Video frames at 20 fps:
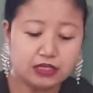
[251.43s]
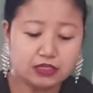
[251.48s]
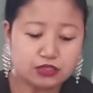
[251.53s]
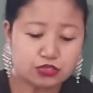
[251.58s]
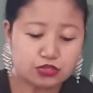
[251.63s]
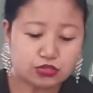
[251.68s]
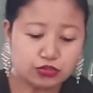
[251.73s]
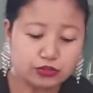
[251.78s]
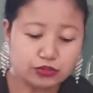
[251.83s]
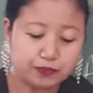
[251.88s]

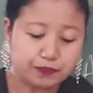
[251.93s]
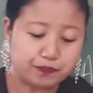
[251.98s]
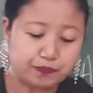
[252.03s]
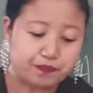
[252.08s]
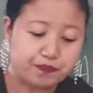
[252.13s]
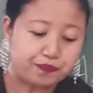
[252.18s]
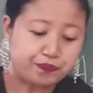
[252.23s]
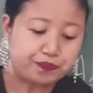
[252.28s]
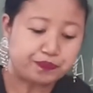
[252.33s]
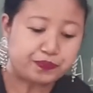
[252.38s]
so
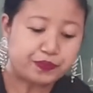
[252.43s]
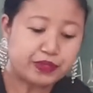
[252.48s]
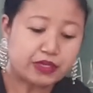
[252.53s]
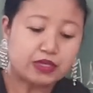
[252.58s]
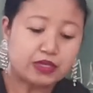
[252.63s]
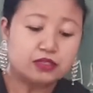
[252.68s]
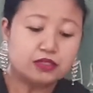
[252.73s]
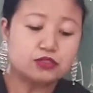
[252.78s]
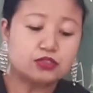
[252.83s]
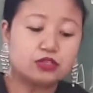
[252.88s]

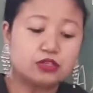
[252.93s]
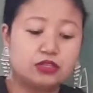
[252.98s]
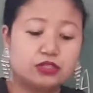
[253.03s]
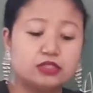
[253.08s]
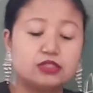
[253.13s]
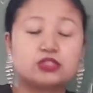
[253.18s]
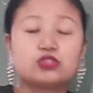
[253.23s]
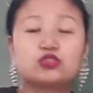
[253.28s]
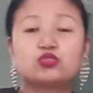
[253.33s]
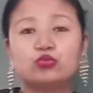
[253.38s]

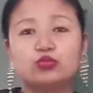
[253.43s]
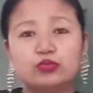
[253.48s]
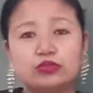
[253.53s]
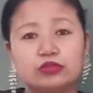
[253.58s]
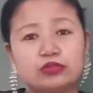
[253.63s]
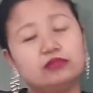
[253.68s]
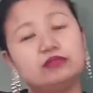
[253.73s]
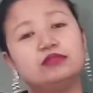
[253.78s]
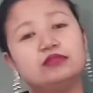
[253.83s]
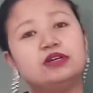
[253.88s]

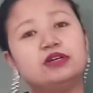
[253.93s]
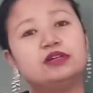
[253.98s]
soon